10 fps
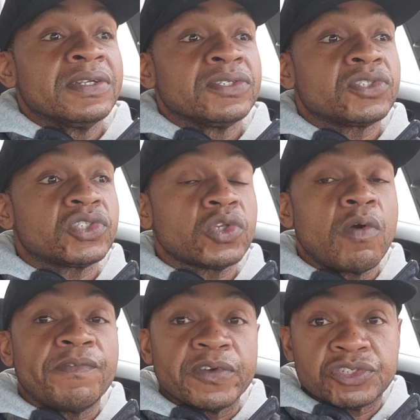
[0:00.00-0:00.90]

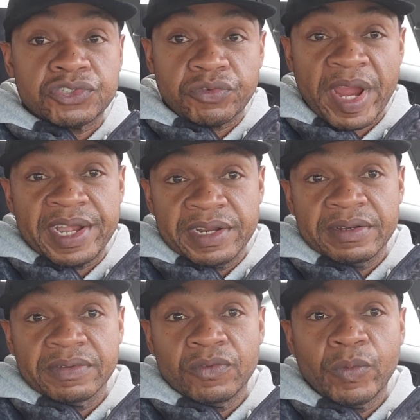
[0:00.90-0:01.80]
so frustrated
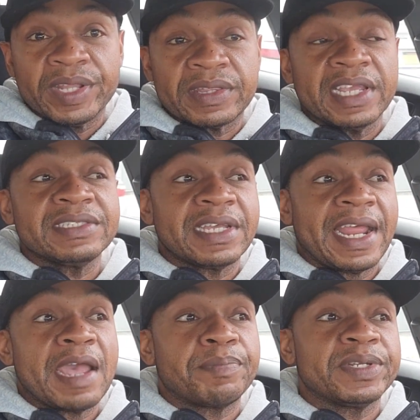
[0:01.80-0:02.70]
when things that
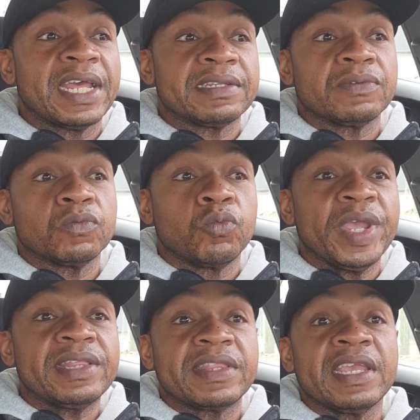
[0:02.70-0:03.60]
happen that
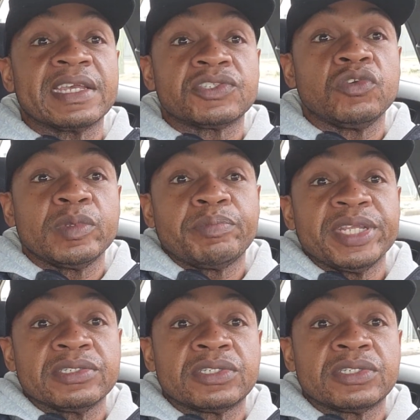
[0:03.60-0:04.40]
we think as human beings